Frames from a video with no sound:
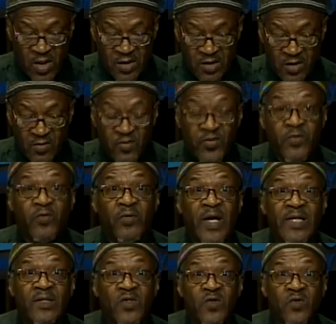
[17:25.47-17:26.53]
the
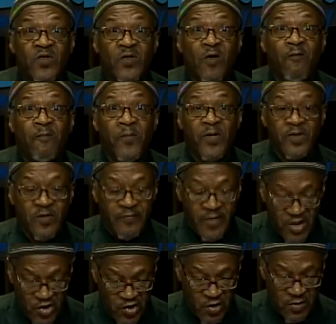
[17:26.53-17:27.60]
right to
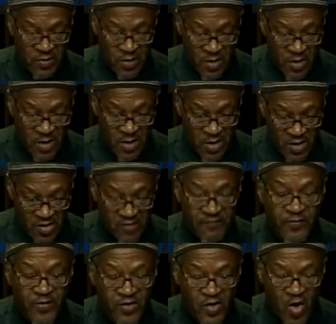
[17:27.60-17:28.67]
self-preservation is the
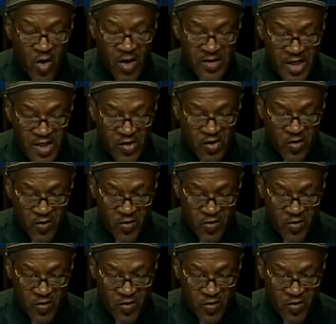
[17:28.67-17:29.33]
first law of nature.